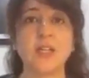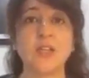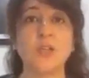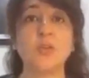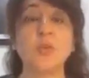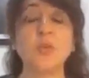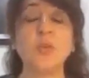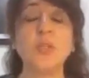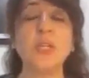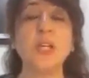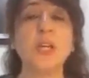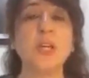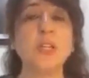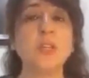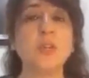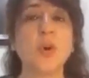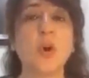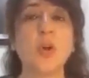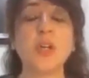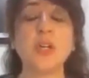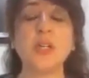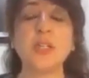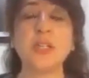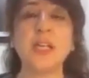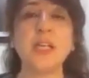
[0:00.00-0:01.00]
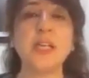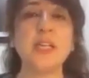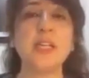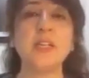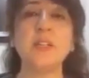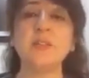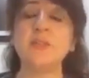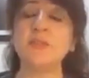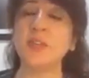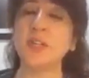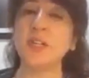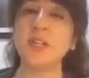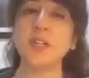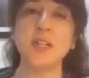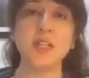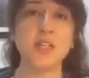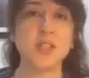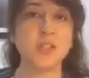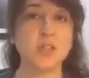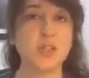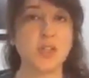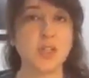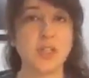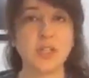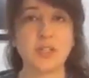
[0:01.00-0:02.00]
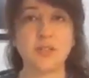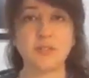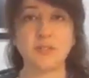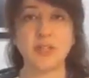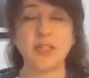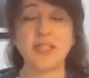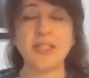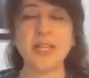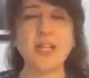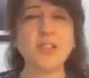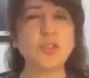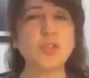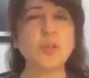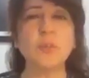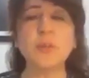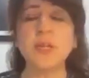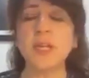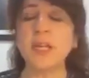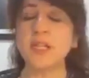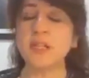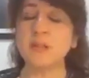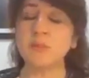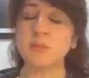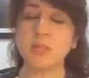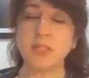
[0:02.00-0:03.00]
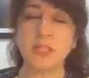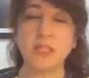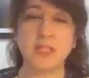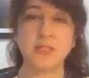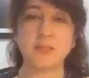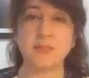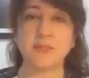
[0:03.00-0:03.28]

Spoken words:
to the authoritarian figure in your life. And that could be anybody.